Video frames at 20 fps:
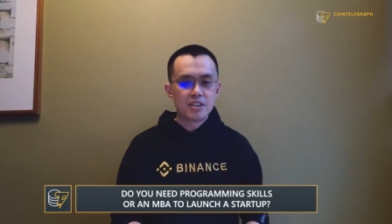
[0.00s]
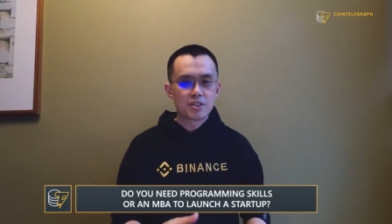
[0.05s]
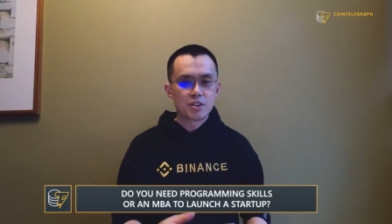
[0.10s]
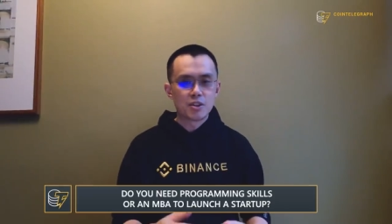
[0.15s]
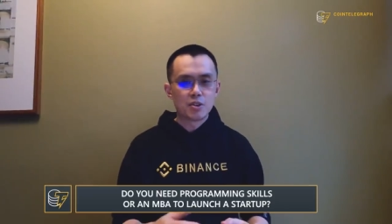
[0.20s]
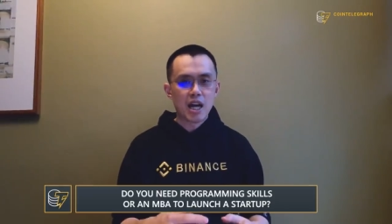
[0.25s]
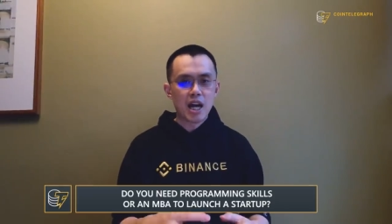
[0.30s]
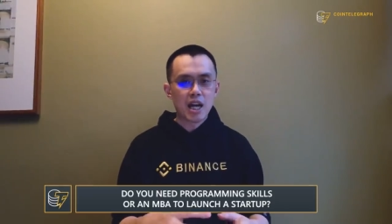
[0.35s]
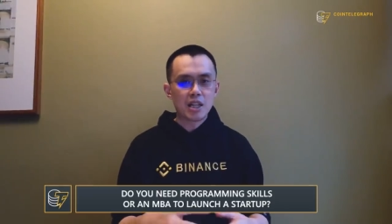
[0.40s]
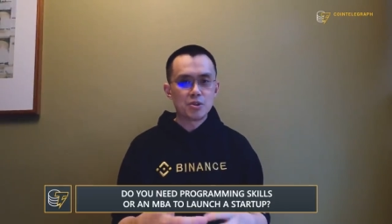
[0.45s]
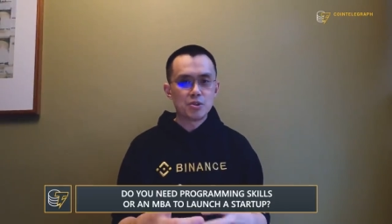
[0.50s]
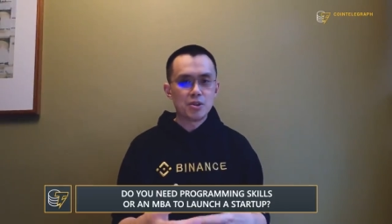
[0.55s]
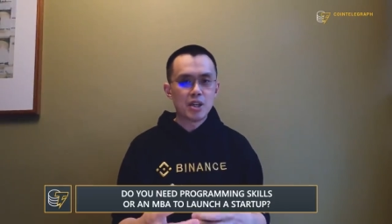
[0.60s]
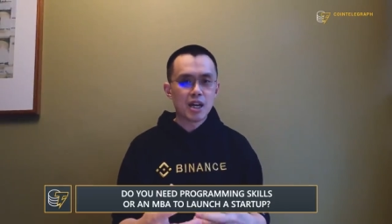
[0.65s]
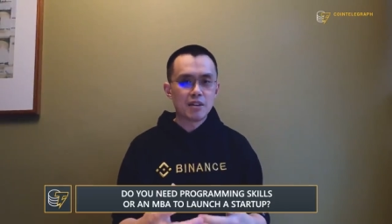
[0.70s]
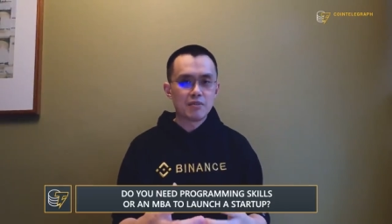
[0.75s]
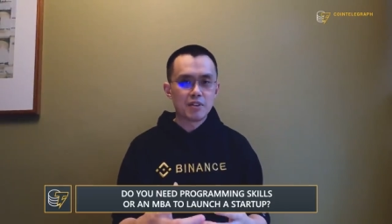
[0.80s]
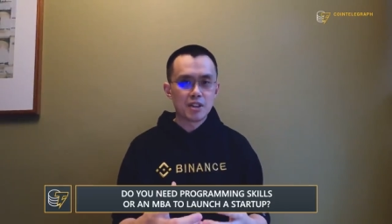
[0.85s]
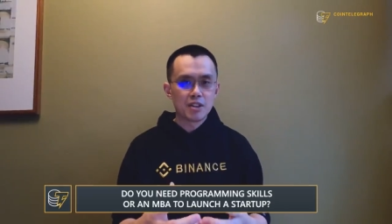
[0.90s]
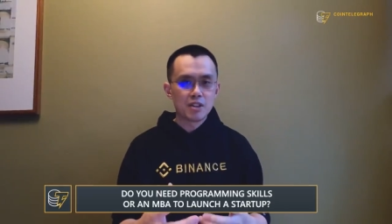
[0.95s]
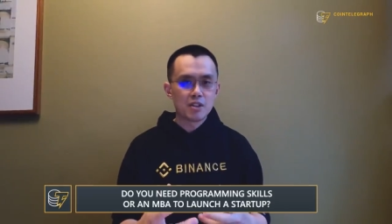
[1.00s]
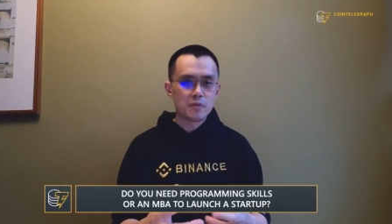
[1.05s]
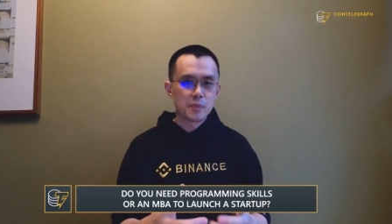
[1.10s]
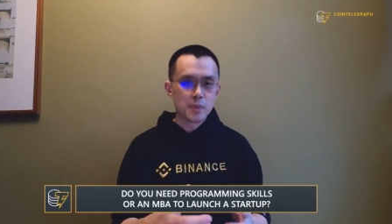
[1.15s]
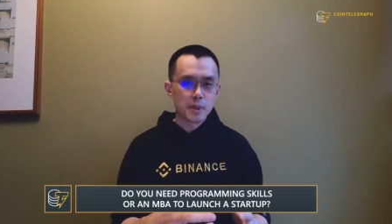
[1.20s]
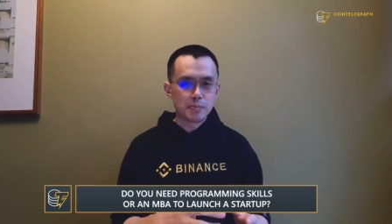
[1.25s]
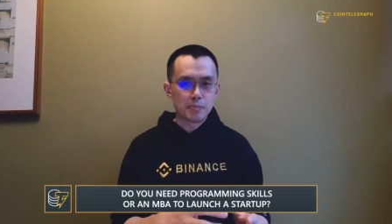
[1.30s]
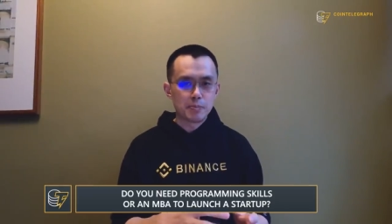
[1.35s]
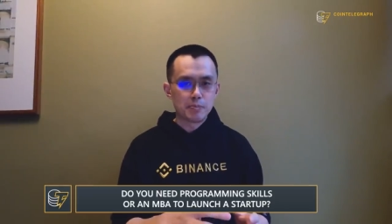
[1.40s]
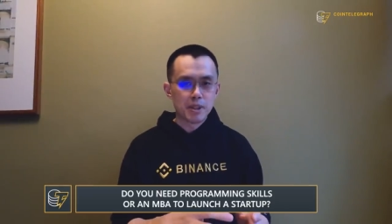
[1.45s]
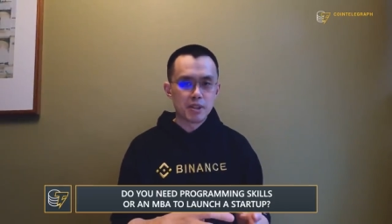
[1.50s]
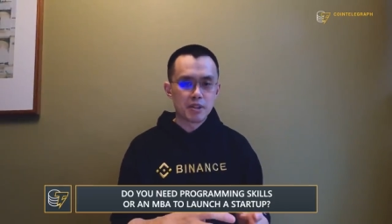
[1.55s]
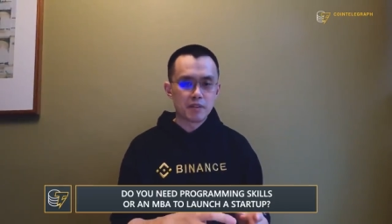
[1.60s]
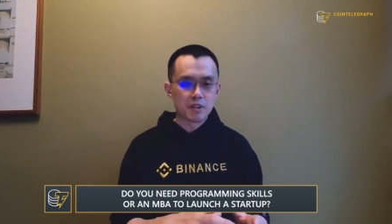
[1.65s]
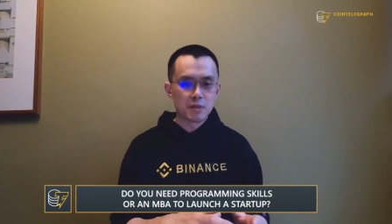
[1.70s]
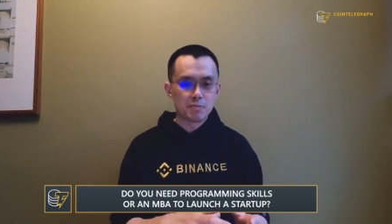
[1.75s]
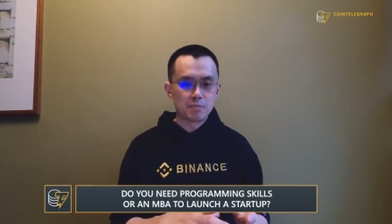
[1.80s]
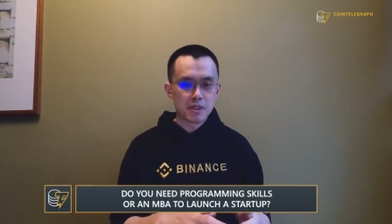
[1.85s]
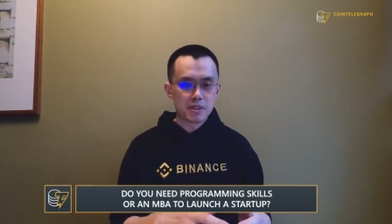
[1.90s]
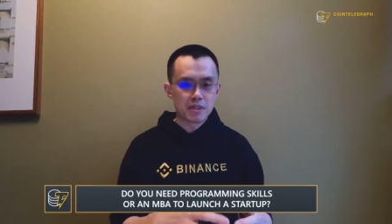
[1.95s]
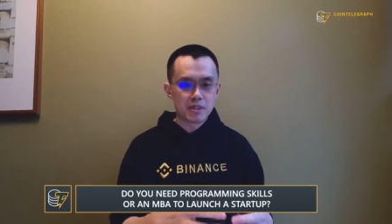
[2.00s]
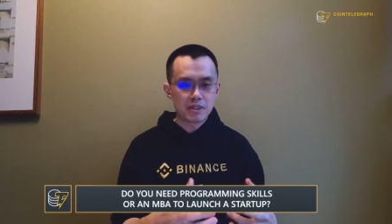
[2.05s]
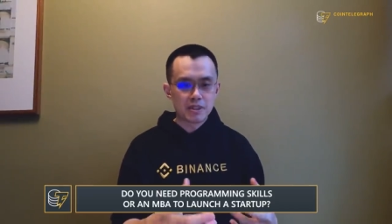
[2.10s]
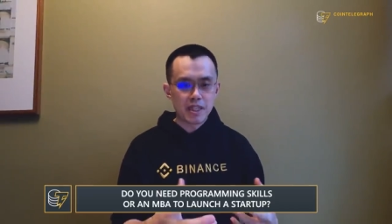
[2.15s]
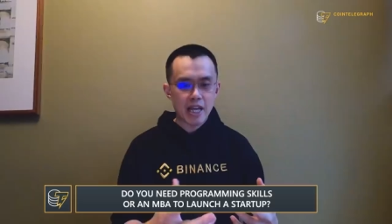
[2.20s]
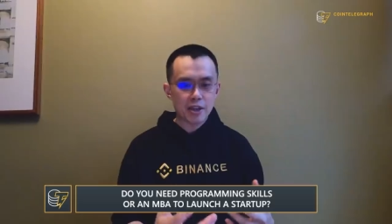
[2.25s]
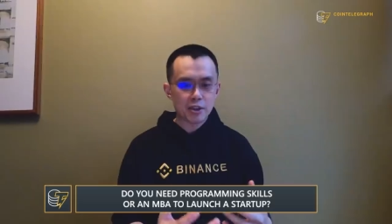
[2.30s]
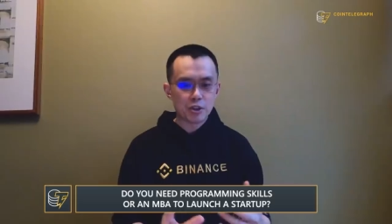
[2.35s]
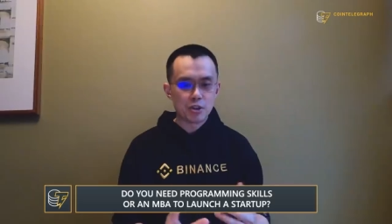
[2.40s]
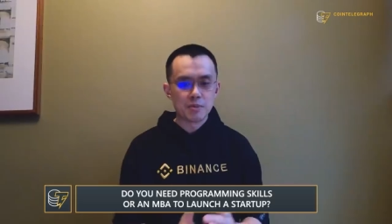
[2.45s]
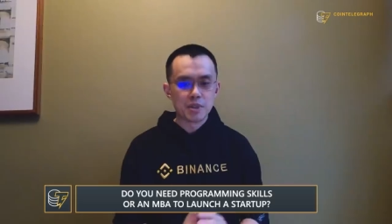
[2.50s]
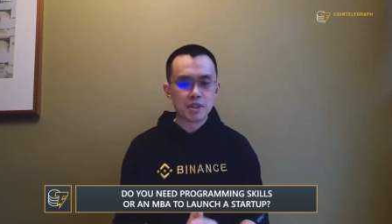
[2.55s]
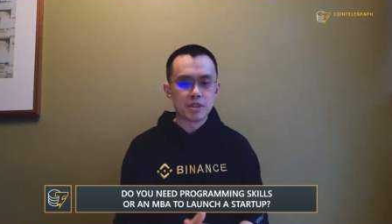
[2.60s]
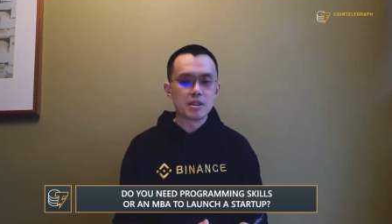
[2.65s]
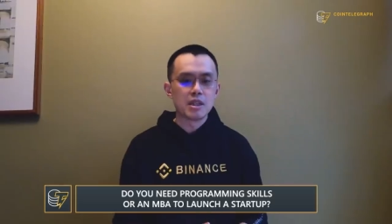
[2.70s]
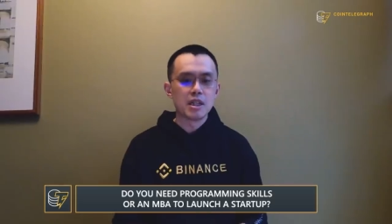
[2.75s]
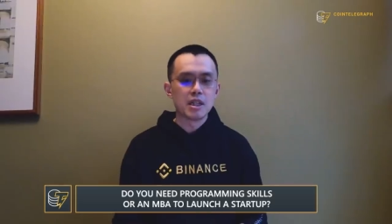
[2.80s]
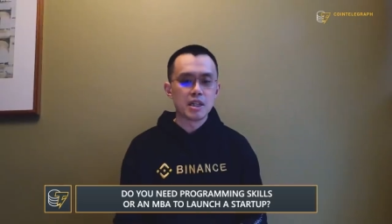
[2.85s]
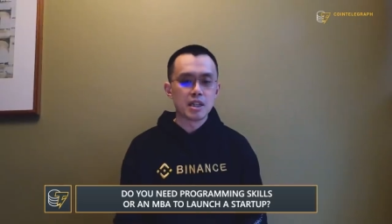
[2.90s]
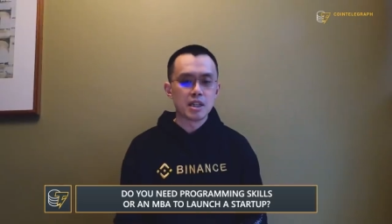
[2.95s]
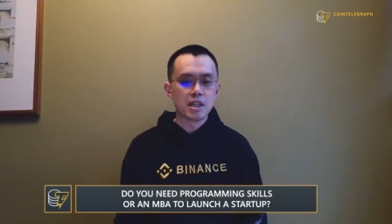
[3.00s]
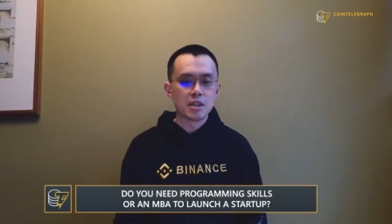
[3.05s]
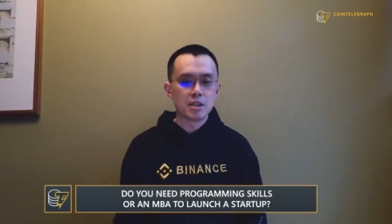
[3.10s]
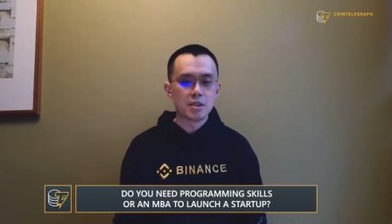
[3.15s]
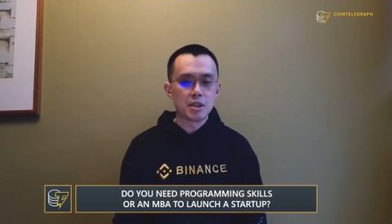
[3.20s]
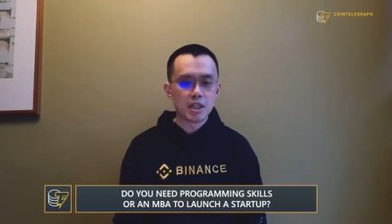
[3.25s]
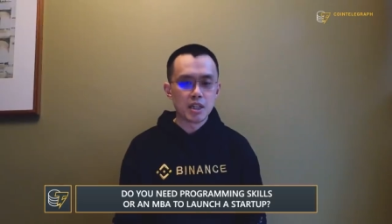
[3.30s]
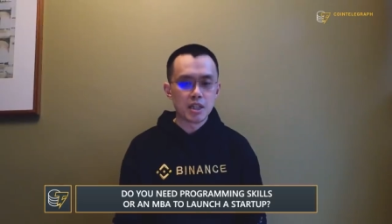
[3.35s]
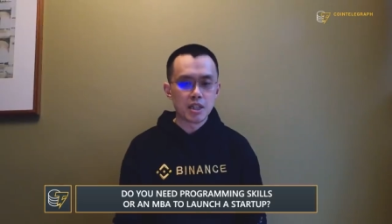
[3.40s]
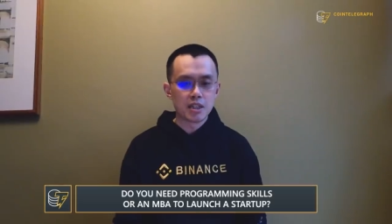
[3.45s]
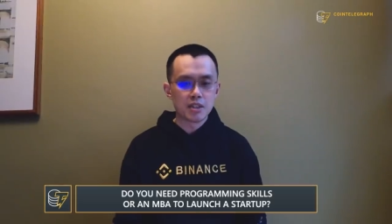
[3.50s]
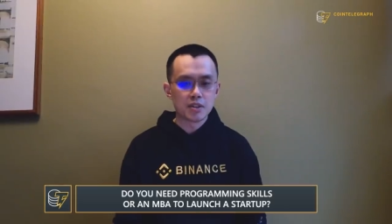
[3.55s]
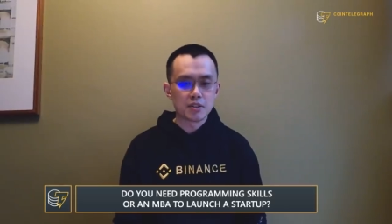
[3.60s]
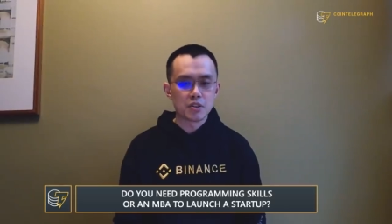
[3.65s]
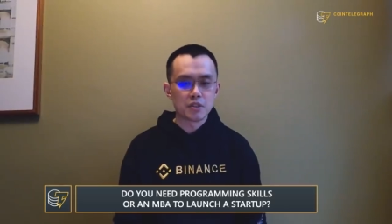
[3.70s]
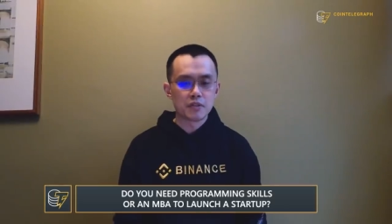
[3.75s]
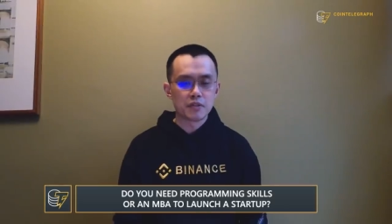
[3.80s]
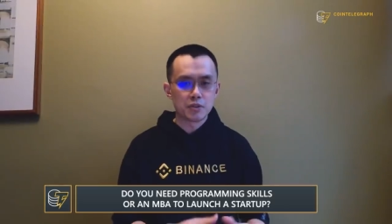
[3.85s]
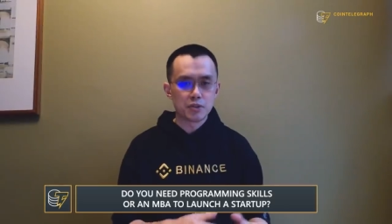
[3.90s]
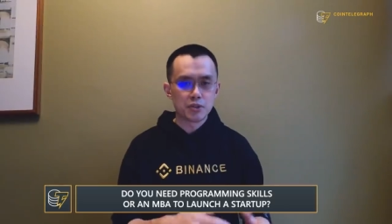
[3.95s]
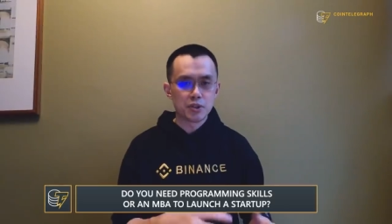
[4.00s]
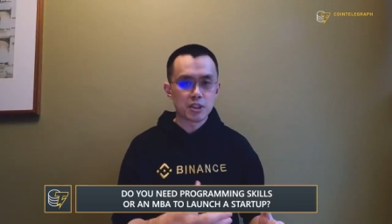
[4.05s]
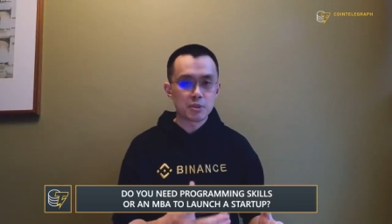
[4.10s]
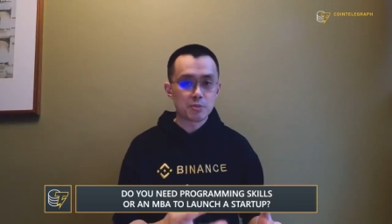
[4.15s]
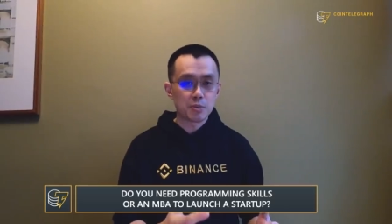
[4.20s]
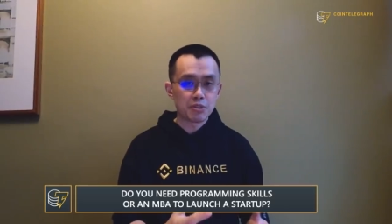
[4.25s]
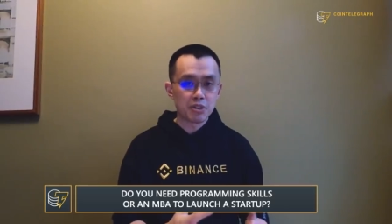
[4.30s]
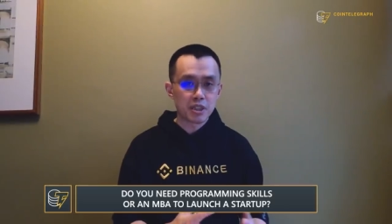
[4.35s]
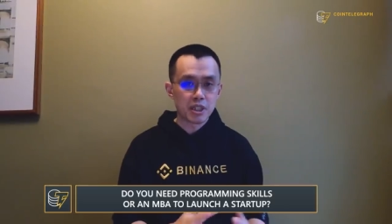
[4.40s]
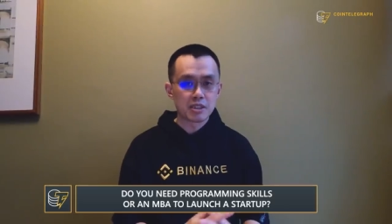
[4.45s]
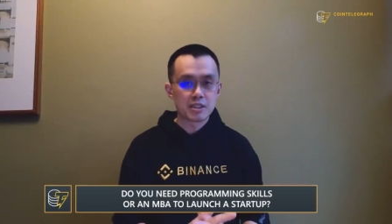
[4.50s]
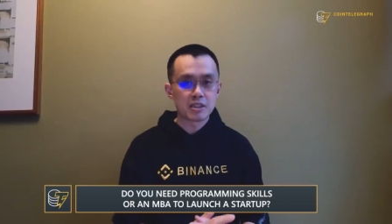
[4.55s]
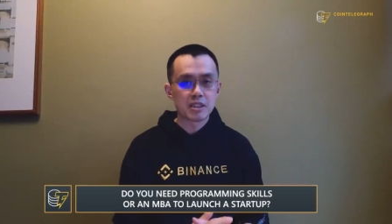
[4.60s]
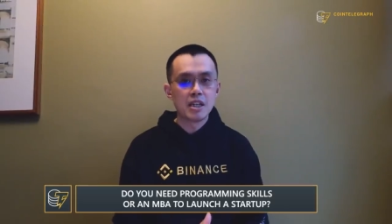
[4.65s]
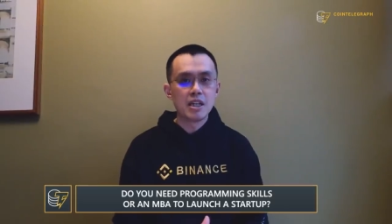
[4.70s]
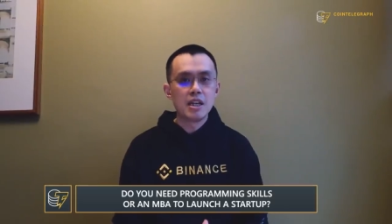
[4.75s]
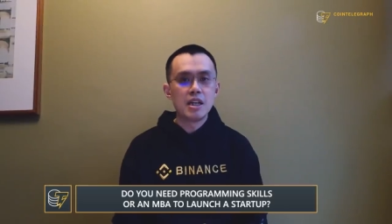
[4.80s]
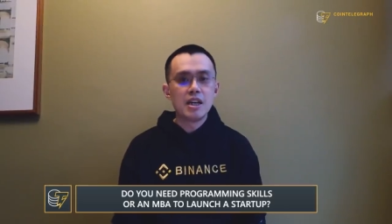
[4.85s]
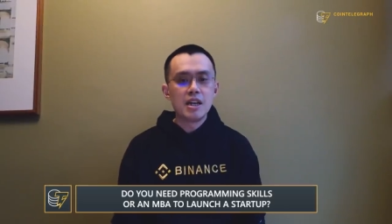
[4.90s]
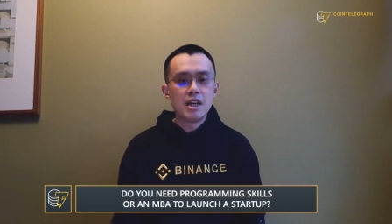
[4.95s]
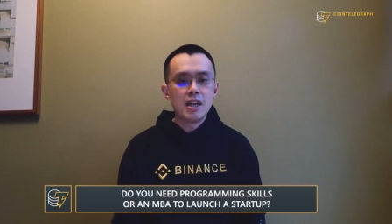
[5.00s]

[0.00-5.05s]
So I do have a little bit, bit of the business acumen uh, uh, sort of through experience.